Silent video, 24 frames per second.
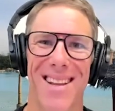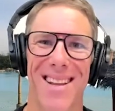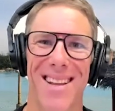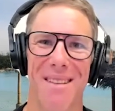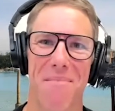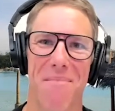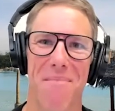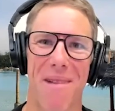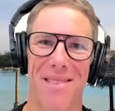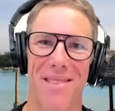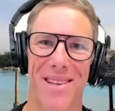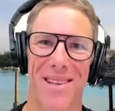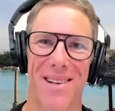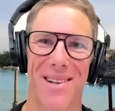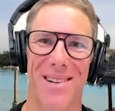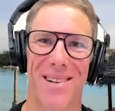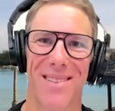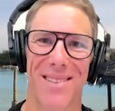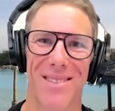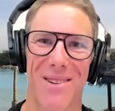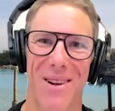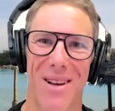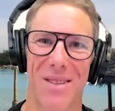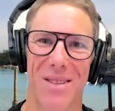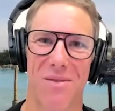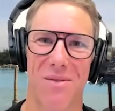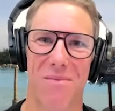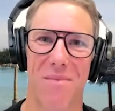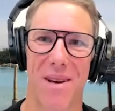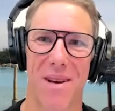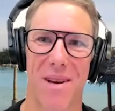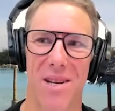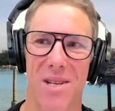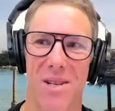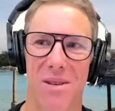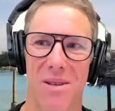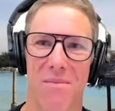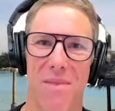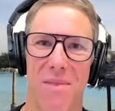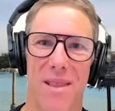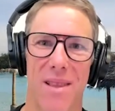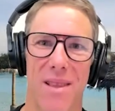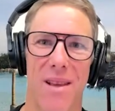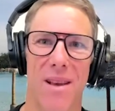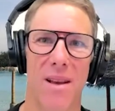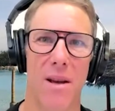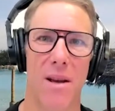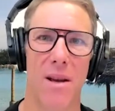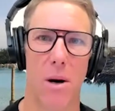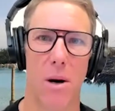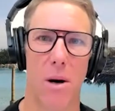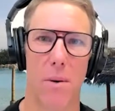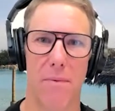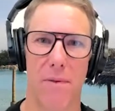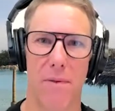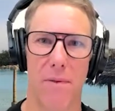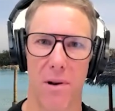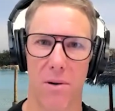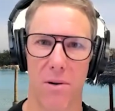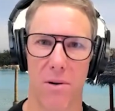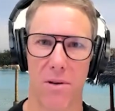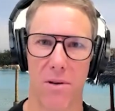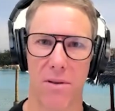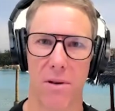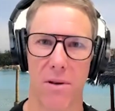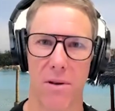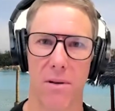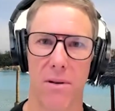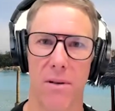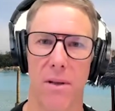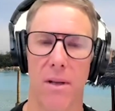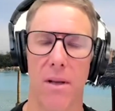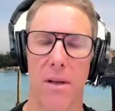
about their transformation, but hopefully also